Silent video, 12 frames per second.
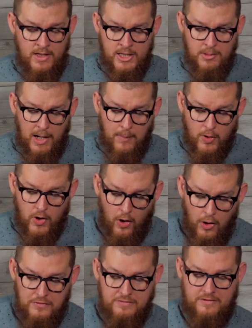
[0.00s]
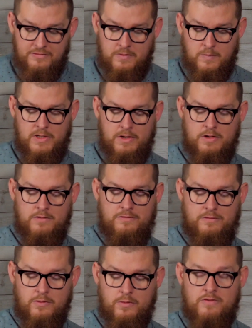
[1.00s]
And the Bible calls us to be good
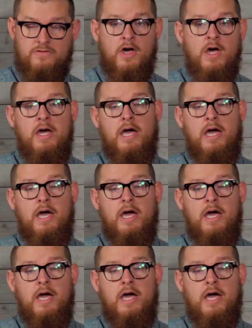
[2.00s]
stewards.